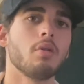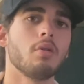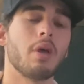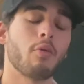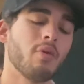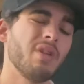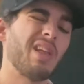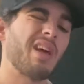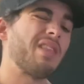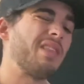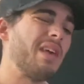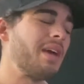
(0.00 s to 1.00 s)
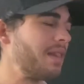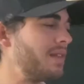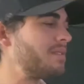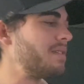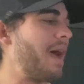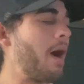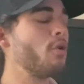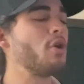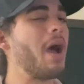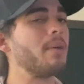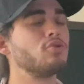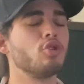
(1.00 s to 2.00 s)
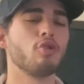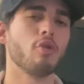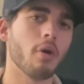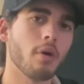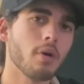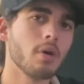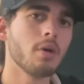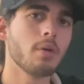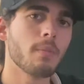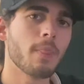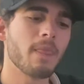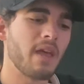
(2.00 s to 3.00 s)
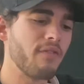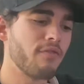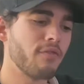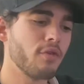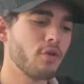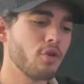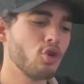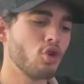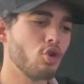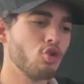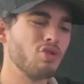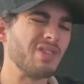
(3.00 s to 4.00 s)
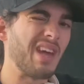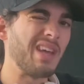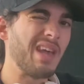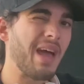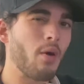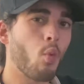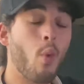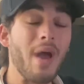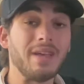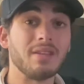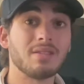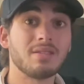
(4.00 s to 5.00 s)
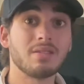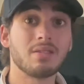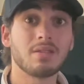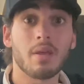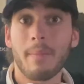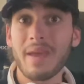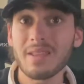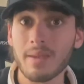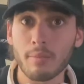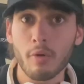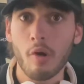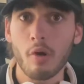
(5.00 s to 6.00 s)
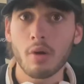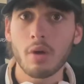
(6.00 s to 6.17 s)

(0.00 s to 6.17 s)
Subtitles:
Like, really take a think and listen, how are your abs gonna grow if you're not using any weights to make them grow?